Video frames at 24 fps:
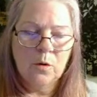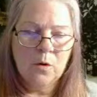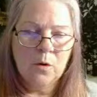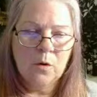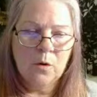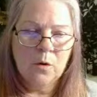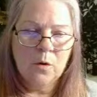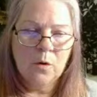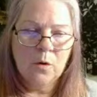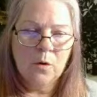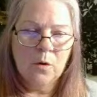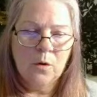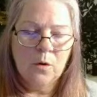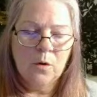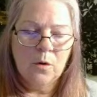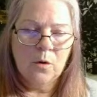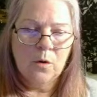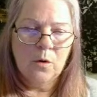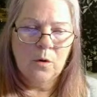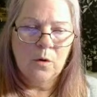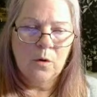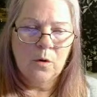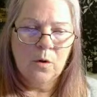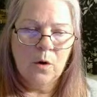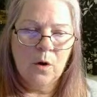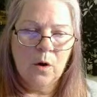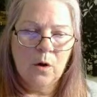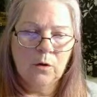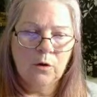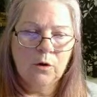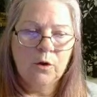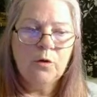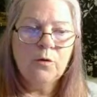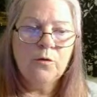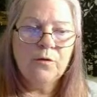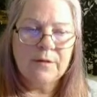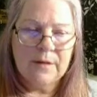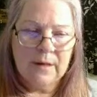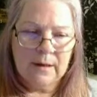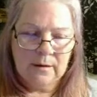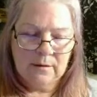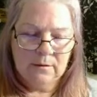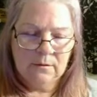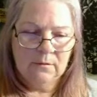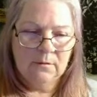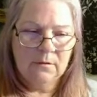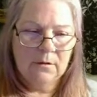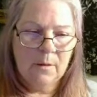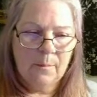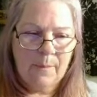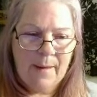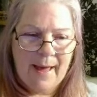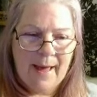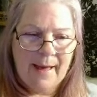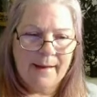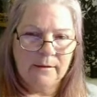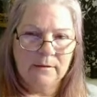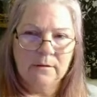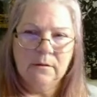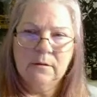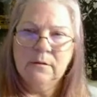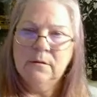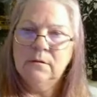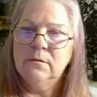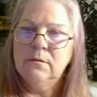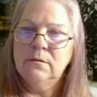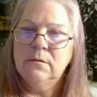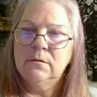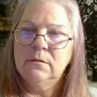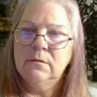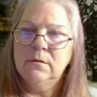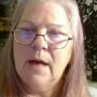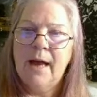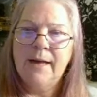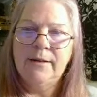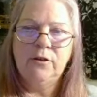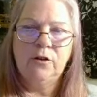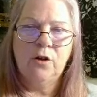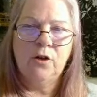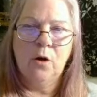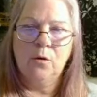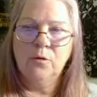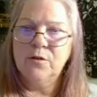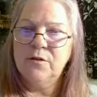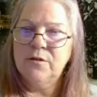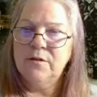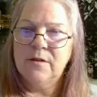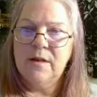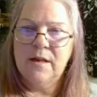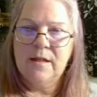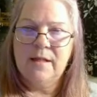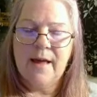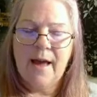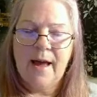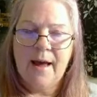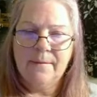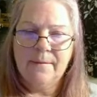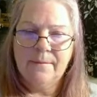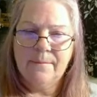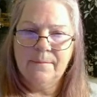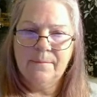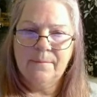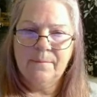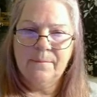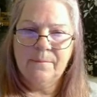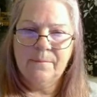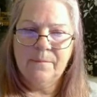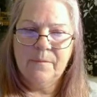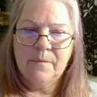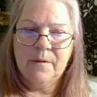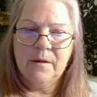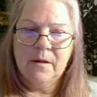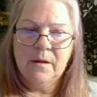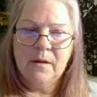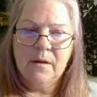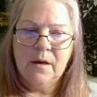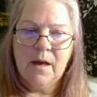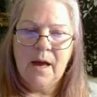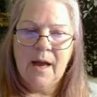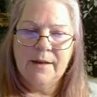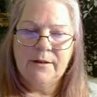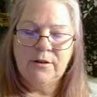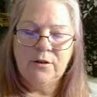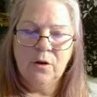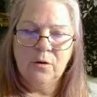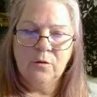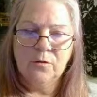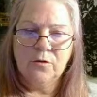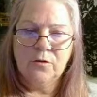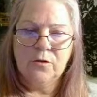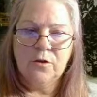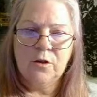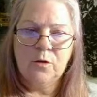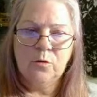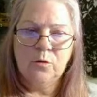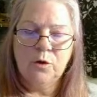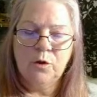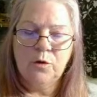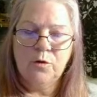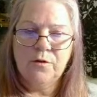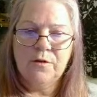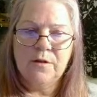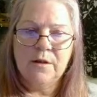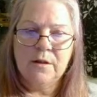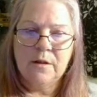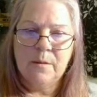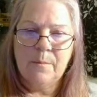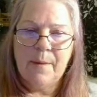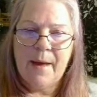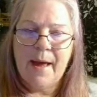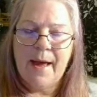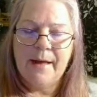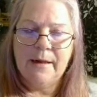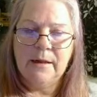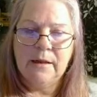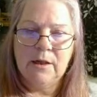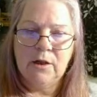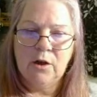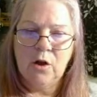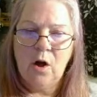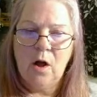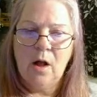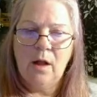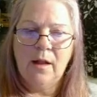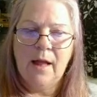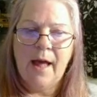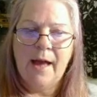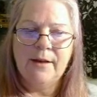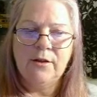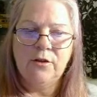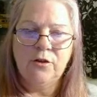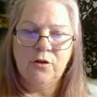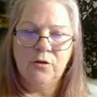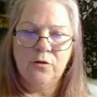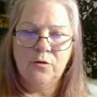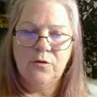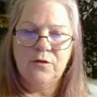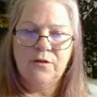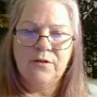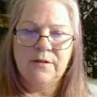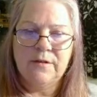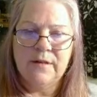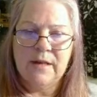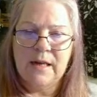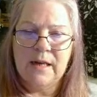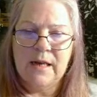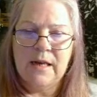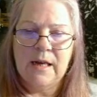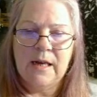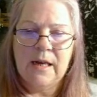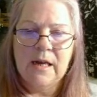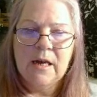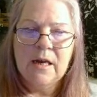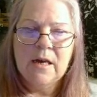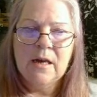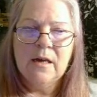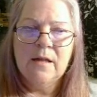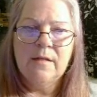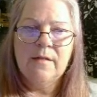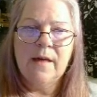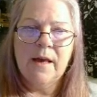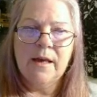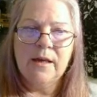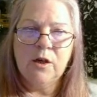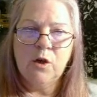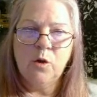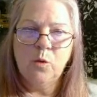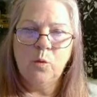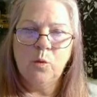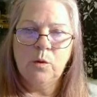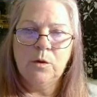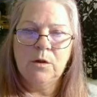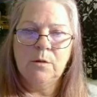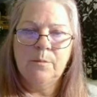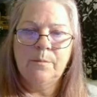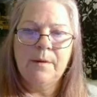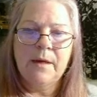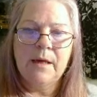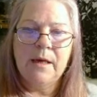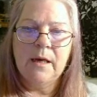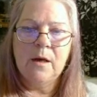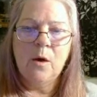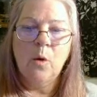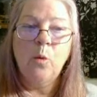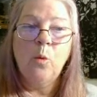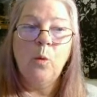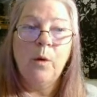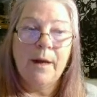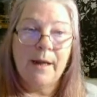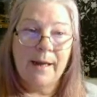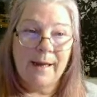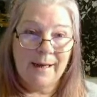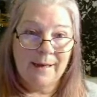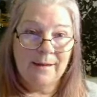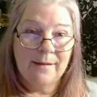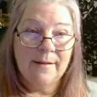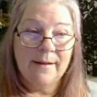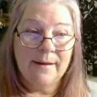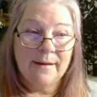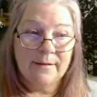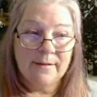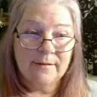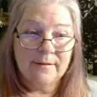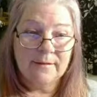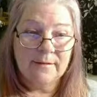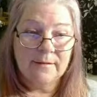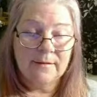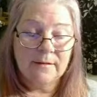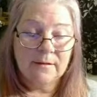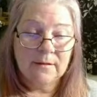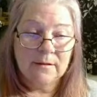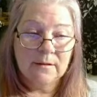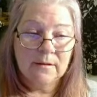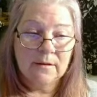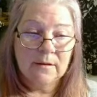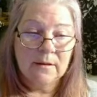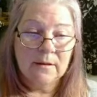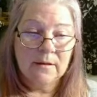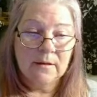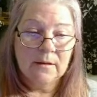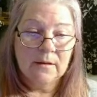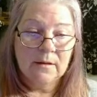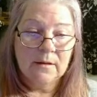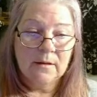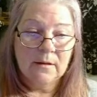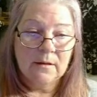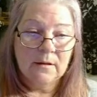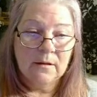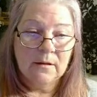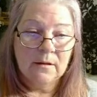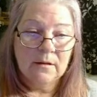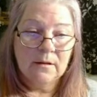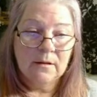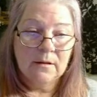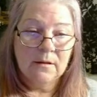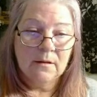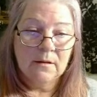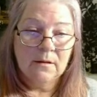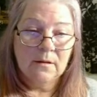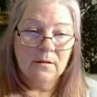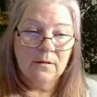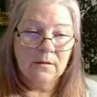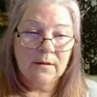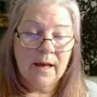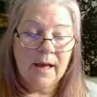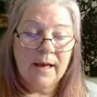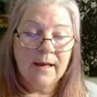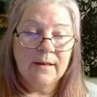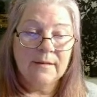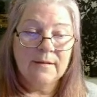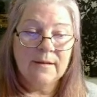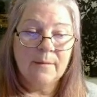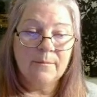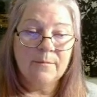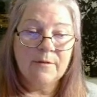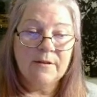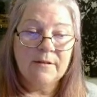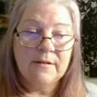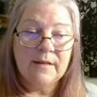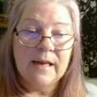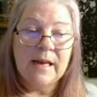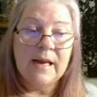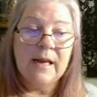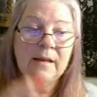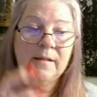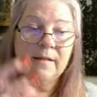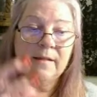I don't see you losing the battle. I don't see that. I don't see you losing the battle at all. I do see that you will be winning this.